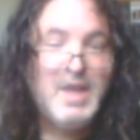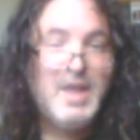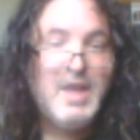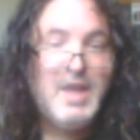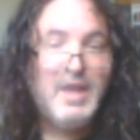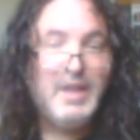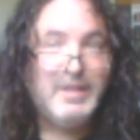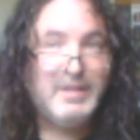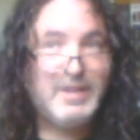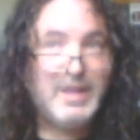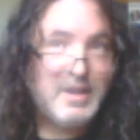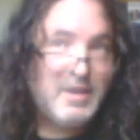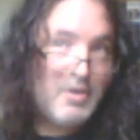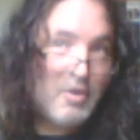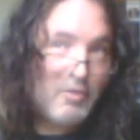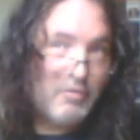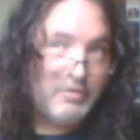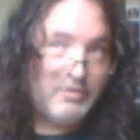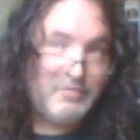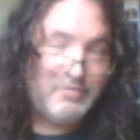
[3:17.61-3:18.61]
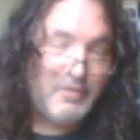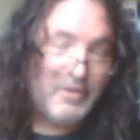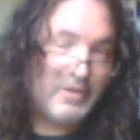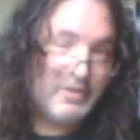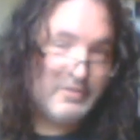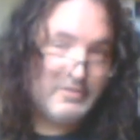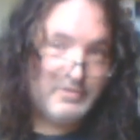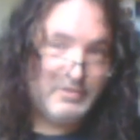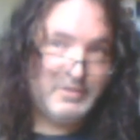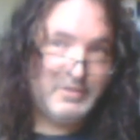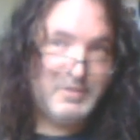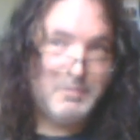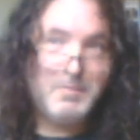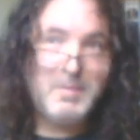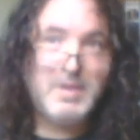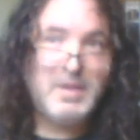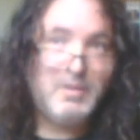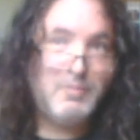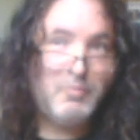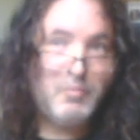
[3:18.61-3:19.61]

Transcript: didn't always focus on Dominion War.